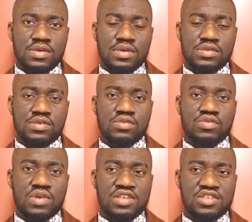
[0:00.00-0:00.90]
It's so
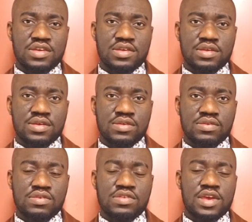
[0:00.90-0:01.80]
tragic,
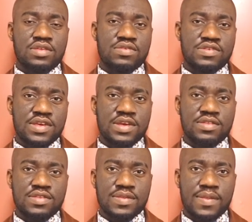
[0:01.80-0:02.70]
so sad to see it.